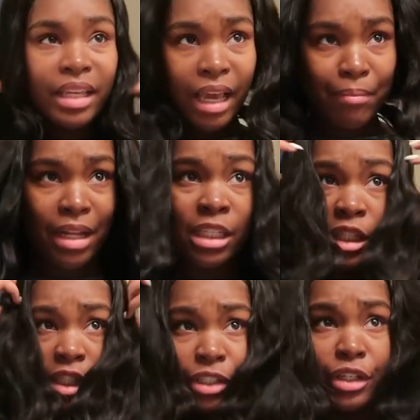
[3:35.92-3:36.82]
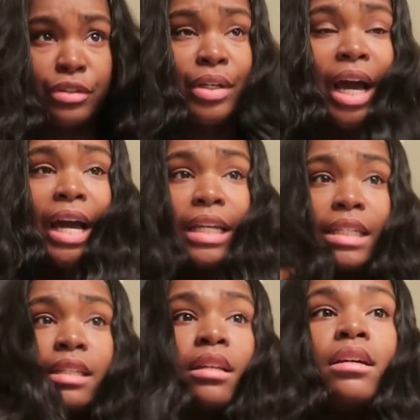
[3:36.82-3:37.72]
yeah, I'm about to just show you
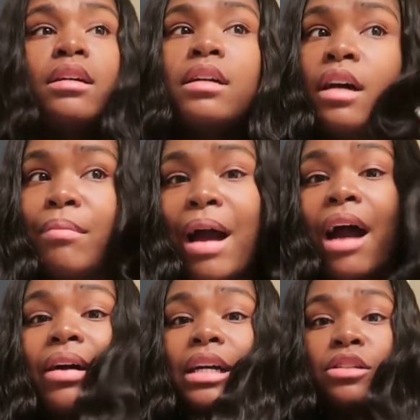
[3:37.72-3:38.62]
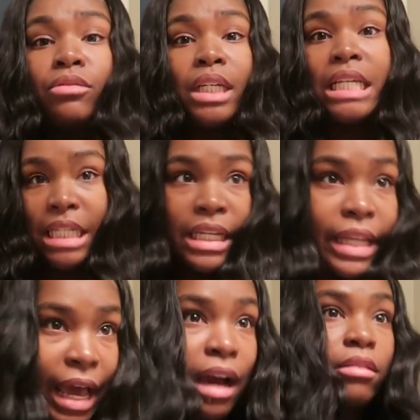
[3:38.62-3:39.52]
guys how I do it
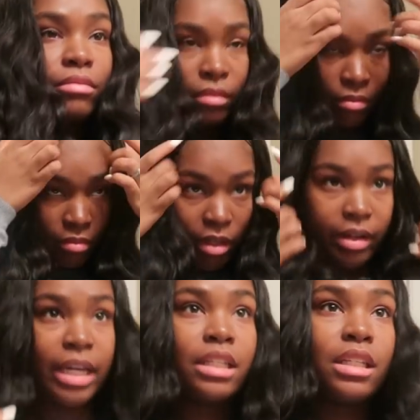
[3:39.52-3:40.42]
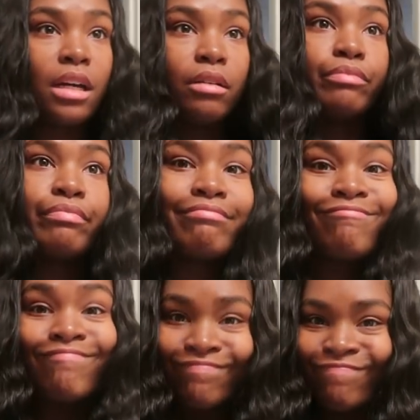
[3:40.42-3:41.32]
now. Okay, so
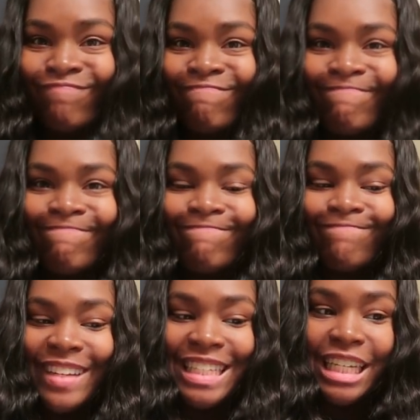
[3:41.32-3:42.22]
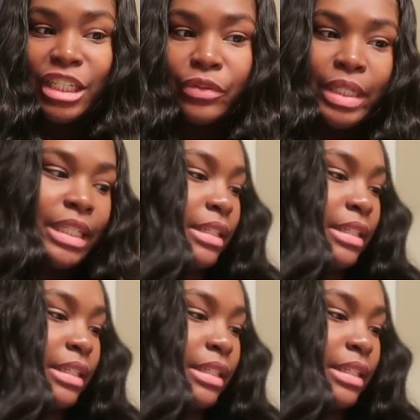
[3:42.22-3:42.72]
let's get into it.